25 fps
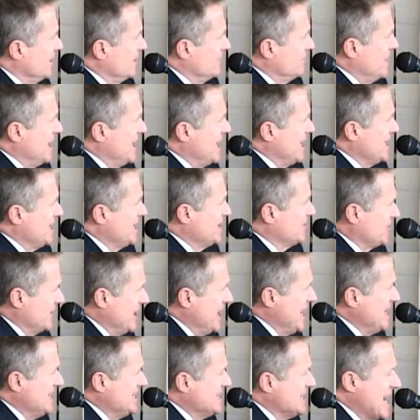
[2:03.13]
my
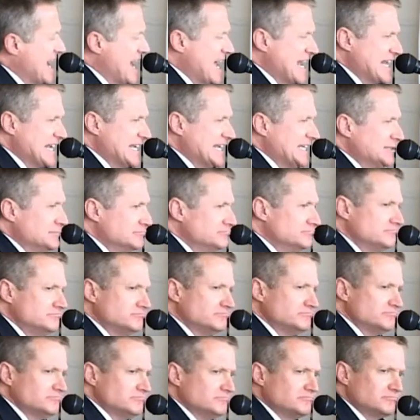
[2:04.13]
granddaddy
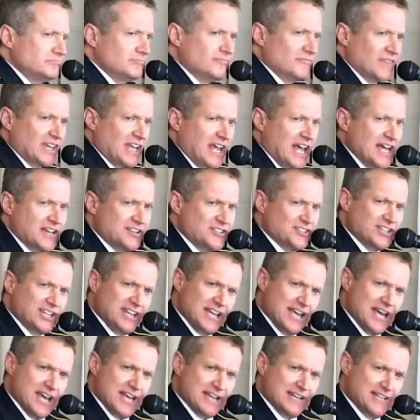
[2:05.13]
had to
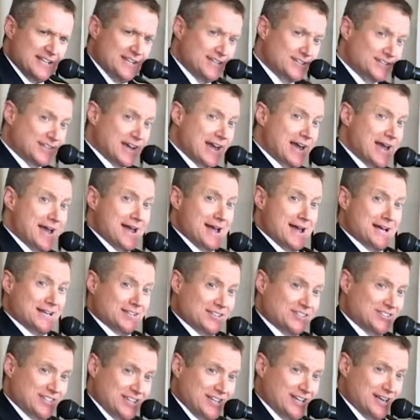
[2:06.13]
get his
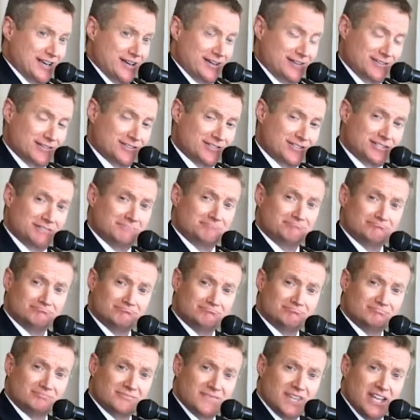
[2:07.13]
ass kicked
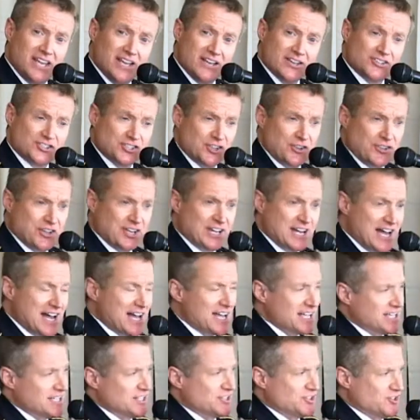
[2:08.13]
so that
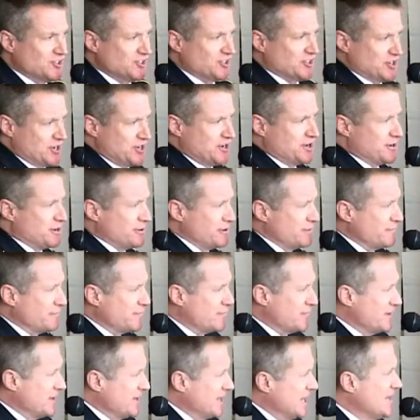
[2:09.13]
I could
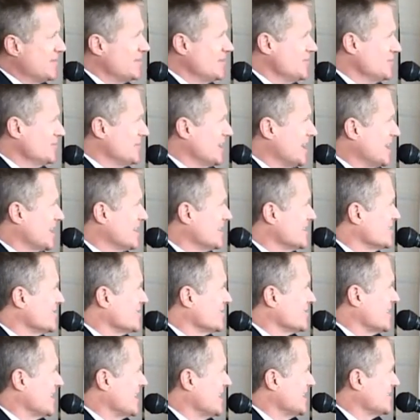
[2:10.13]
serve in the United
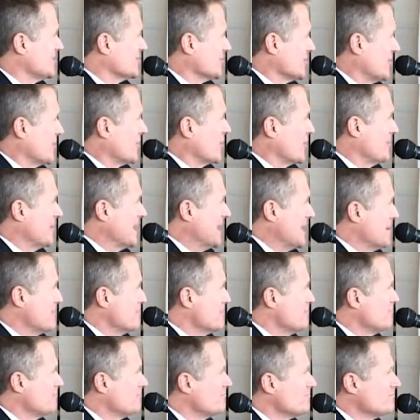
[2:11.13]
States Army."
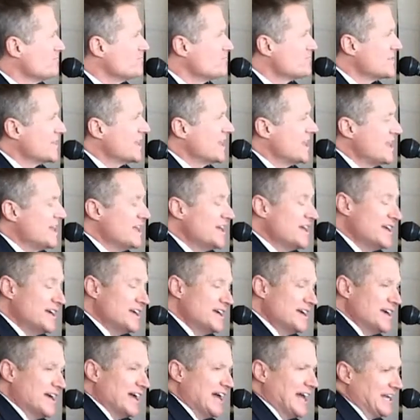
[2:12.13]

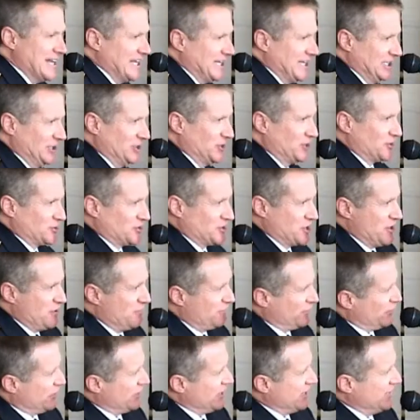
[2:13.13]
And he looked
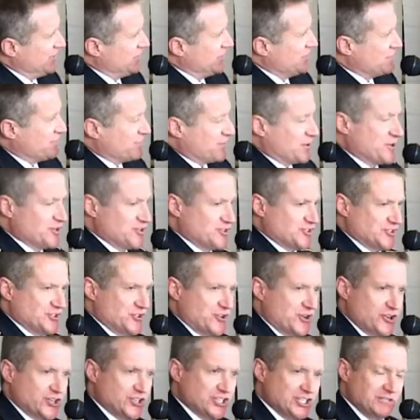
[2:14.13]
over at the first
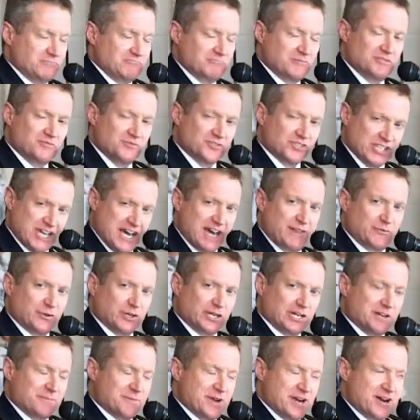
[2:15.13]
sergeant, who was
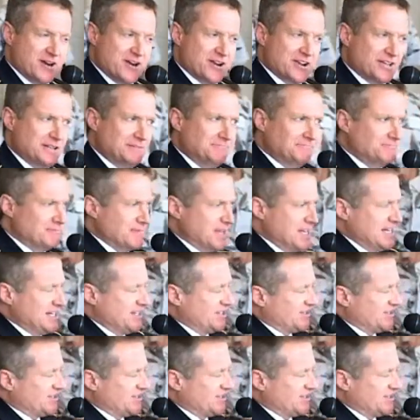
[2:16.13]
African American, and